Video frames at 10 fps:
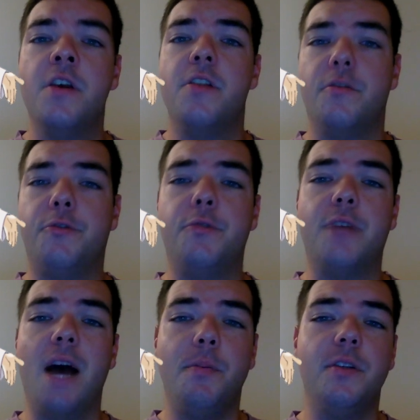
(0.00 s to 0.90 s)
The
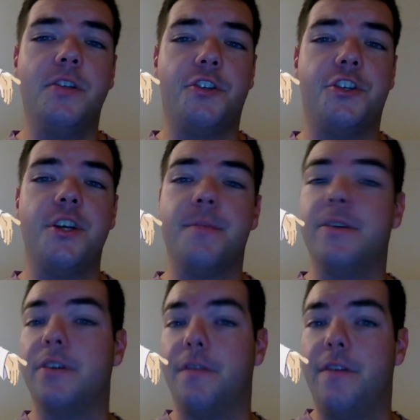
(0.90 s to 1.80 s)
Sootopolis gym
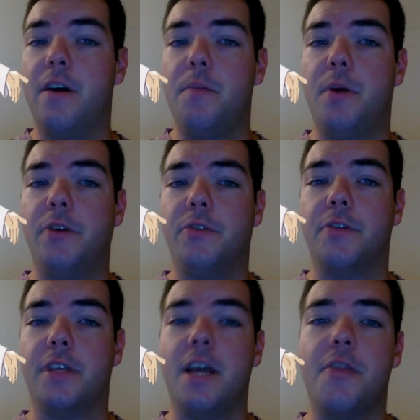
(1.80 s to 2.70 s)
is a fun puzzle
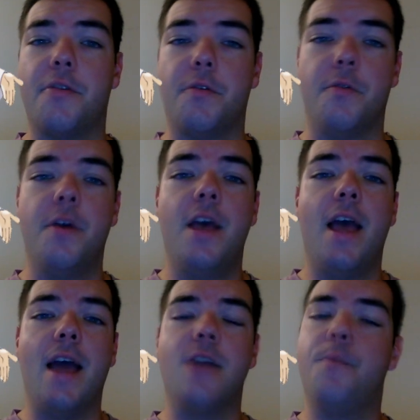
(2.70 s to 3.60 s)
to get through,
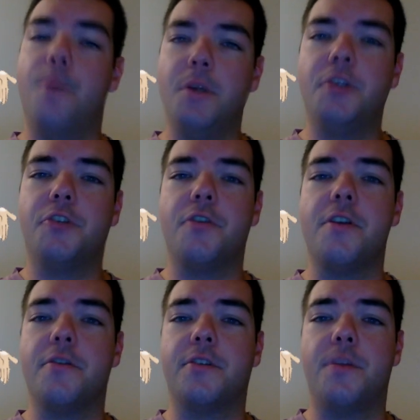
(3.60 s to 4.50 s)
and a bunch of
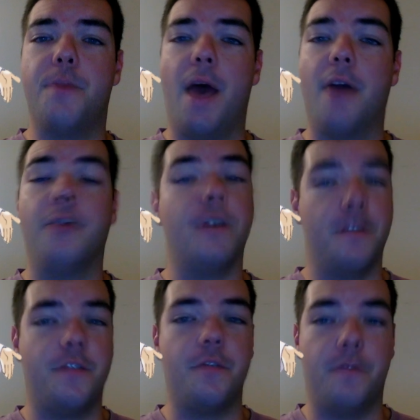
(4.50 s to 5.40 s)
trainers to battle
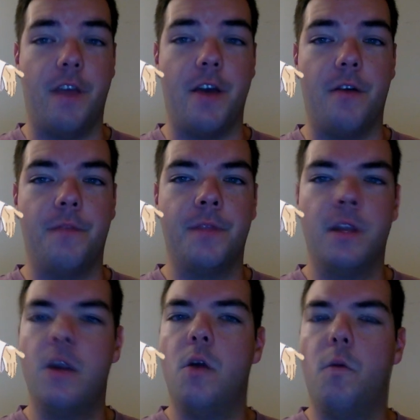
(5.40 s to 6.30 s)
if you fail.
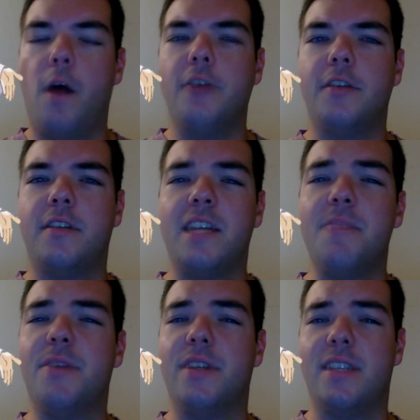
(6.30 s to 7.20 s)
Wallace's
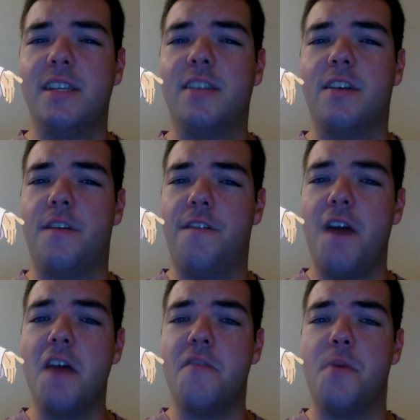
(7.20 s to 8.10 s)
team consists of
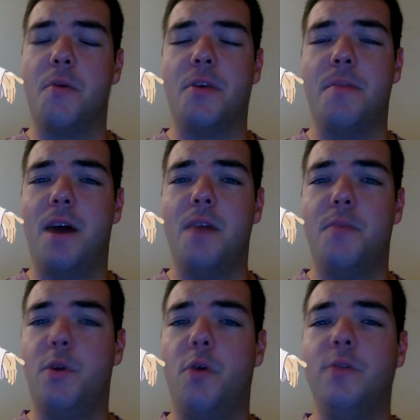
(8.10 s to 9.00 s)
5 Pokemon,
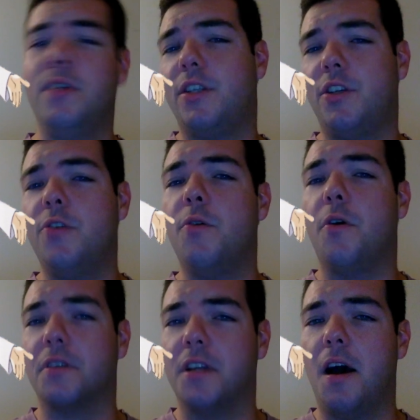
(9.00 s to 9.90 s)
but only 2
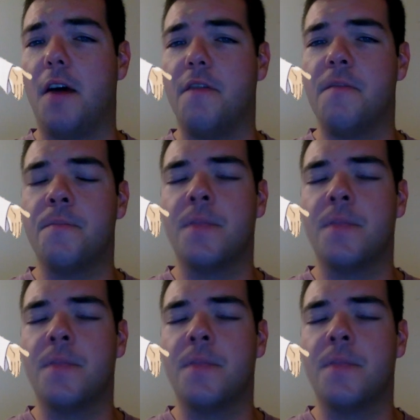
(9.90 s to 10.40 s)
are tough.